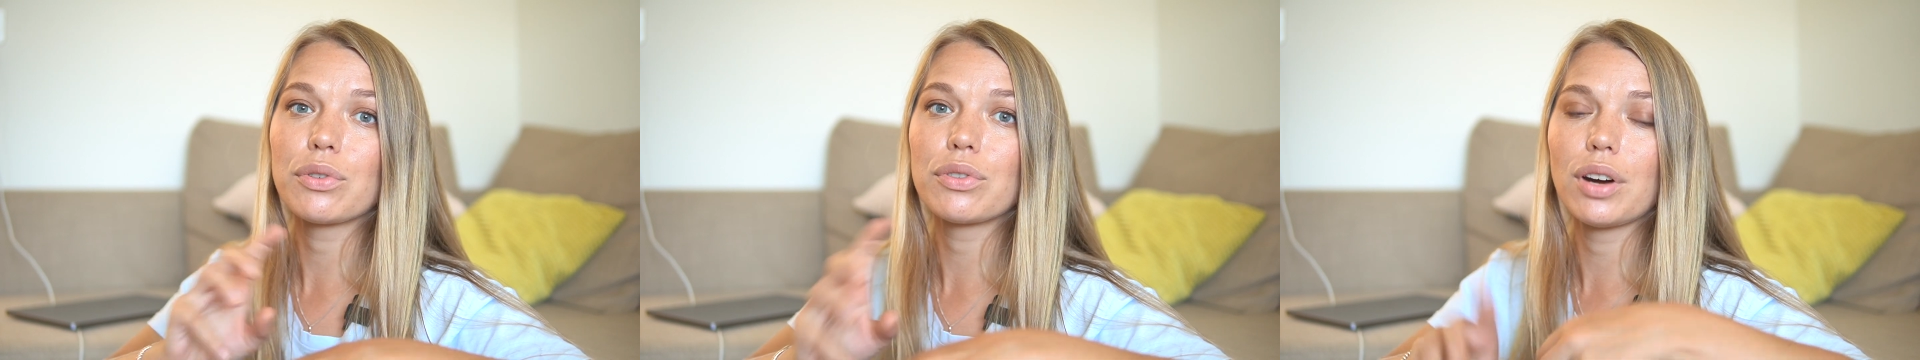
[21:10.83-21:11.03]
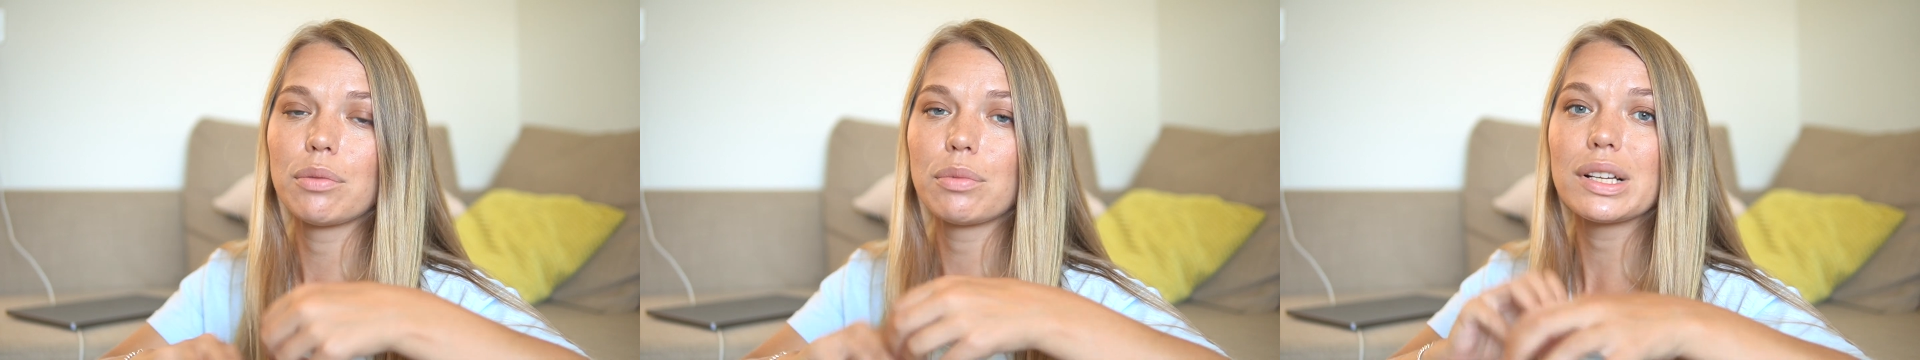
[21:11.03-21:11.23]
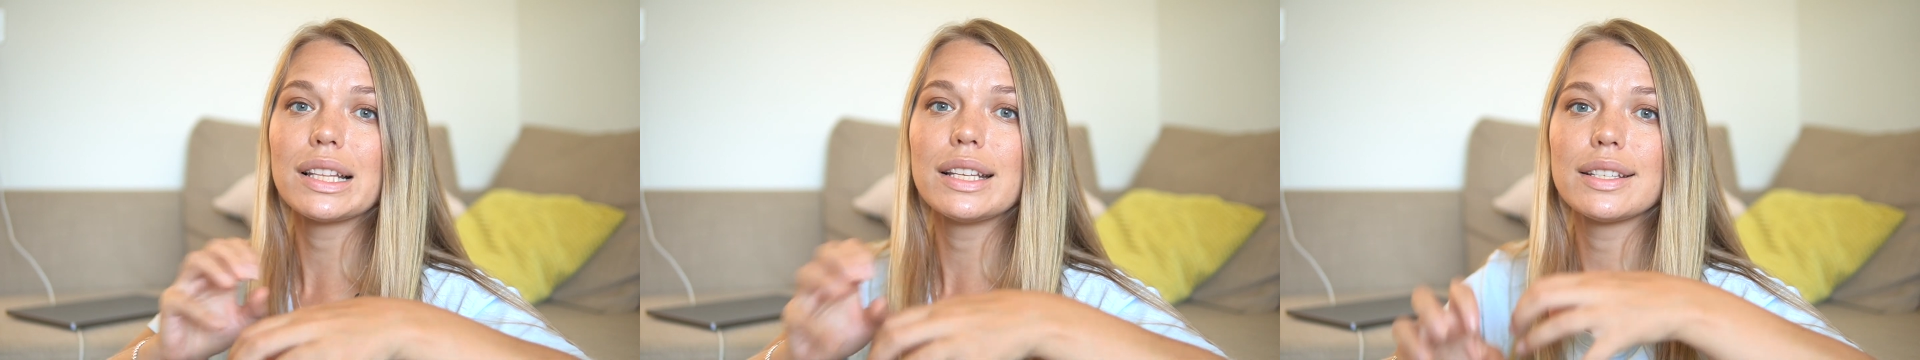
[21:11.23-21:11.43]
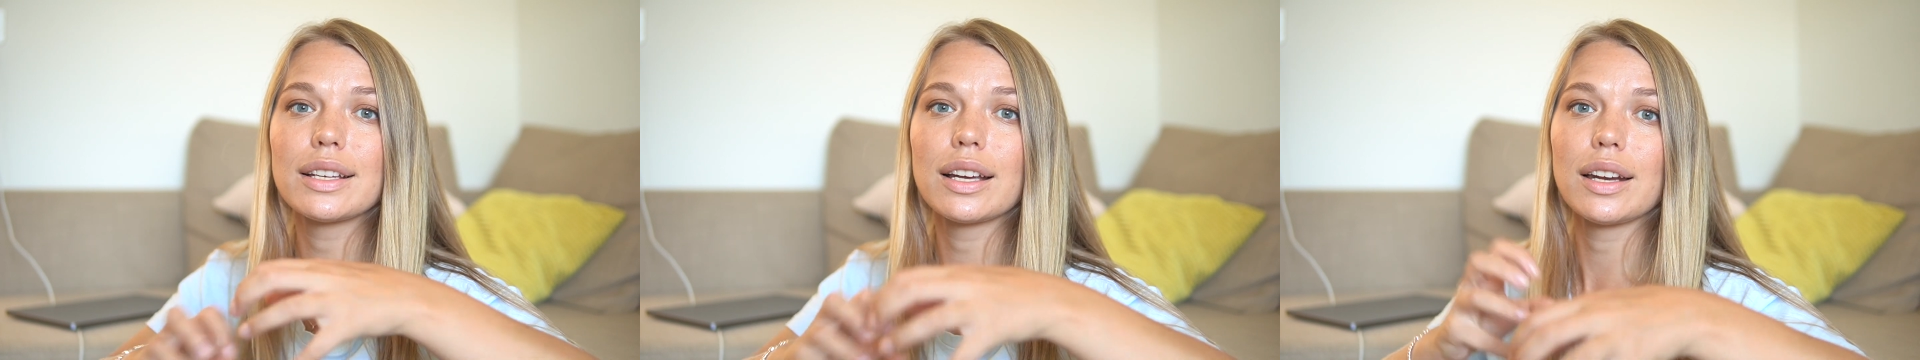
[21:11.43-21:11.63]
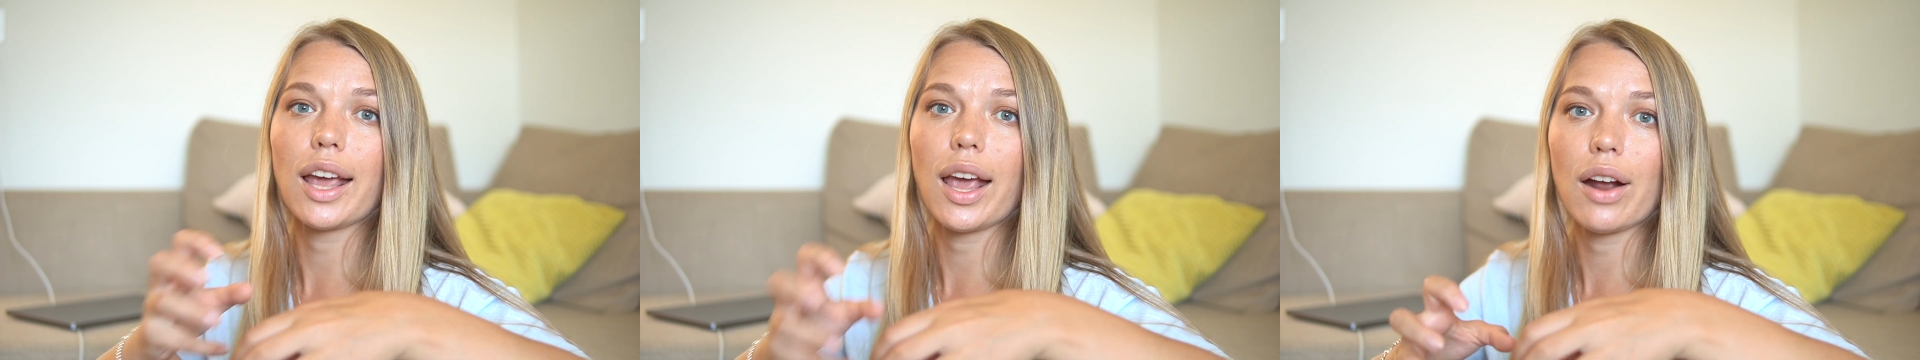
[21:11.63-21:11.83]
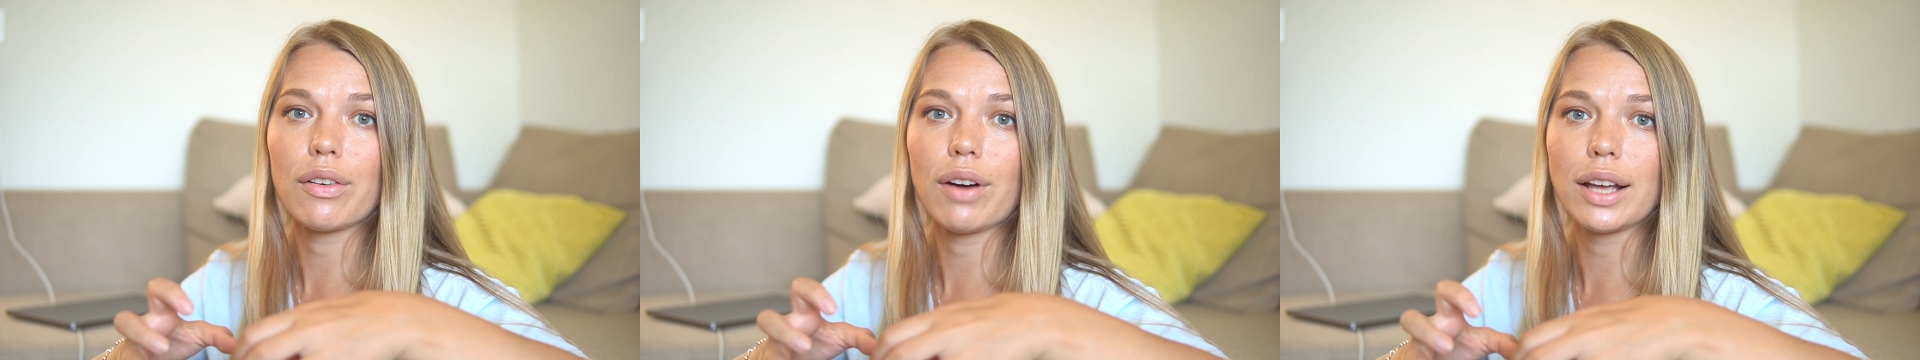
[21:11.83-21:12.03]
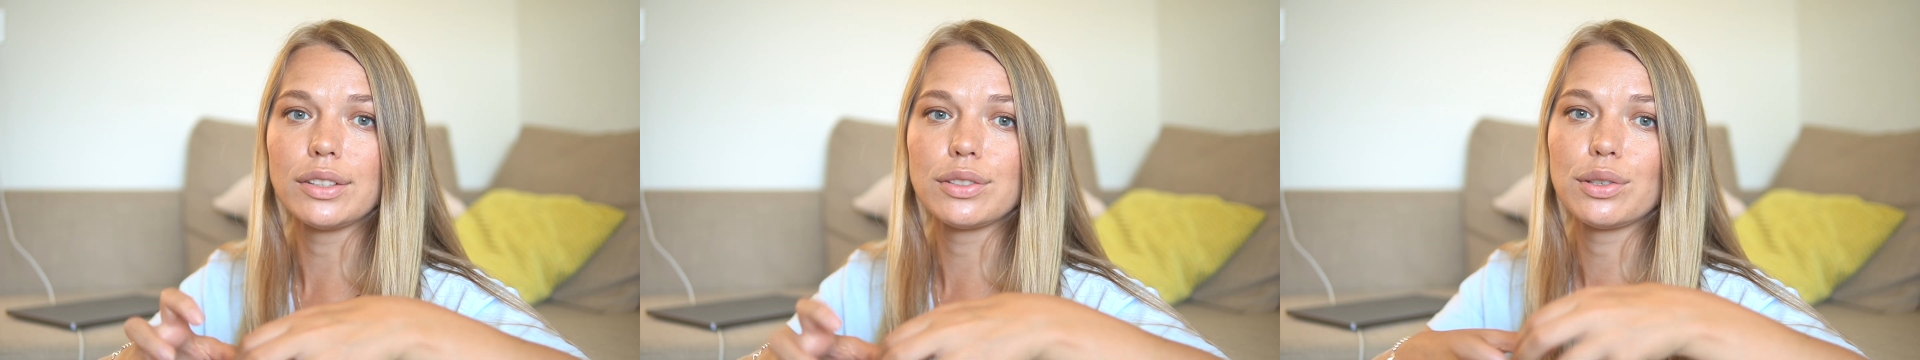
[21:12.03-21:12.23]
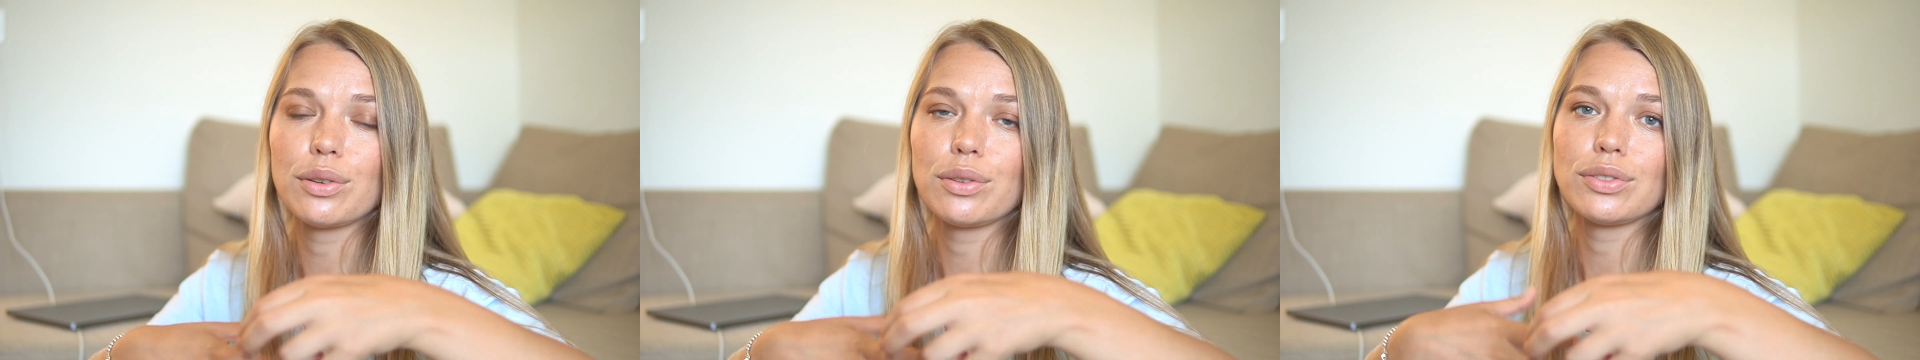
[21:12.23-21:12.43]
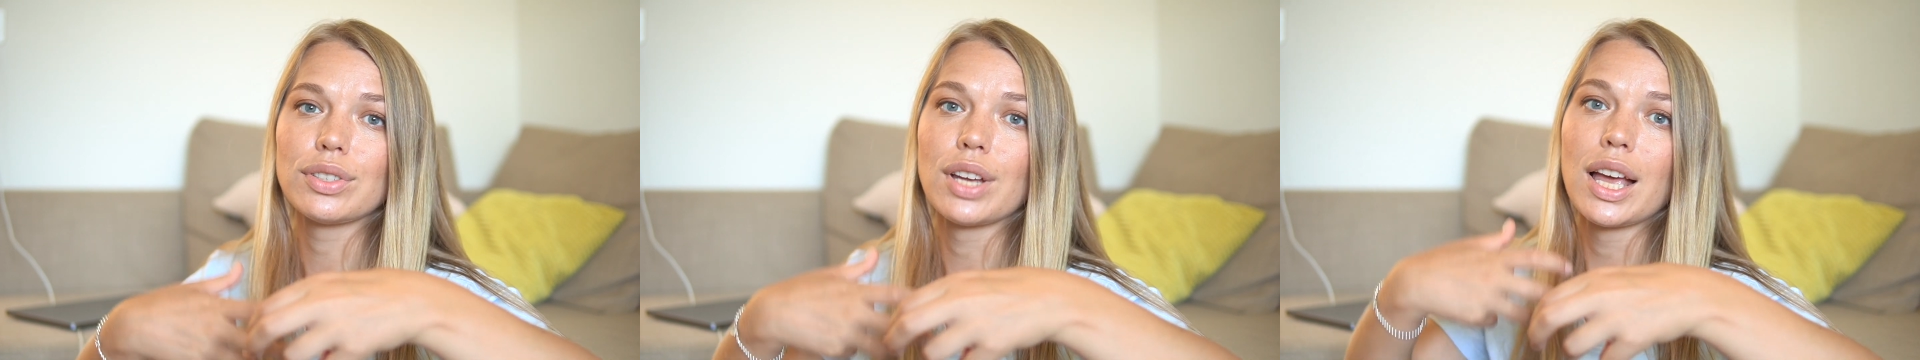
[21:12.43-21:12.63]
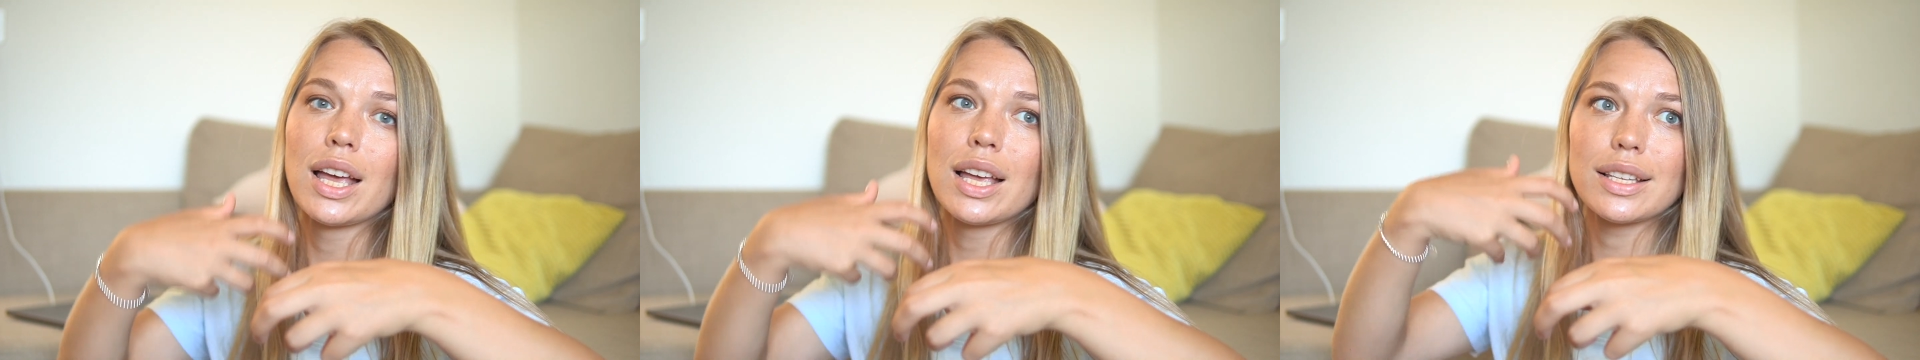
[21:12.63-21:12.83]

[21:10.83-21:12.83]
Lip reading: Grammarly is going to correct you and